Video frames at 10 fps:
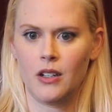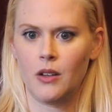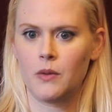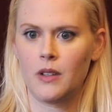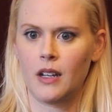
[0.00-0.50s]
you
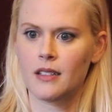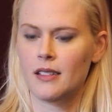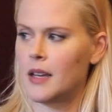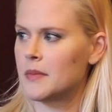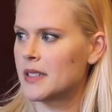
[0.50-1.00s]
know, the next
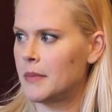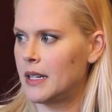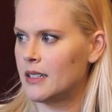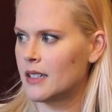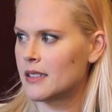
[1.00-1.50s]
time
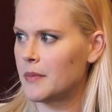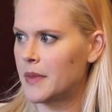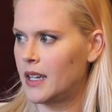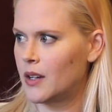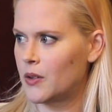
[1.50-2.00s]
somebody does
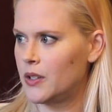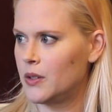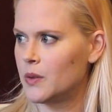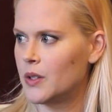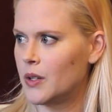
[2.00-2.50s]
something, or
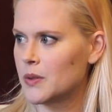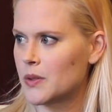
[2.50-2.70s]
you, you know,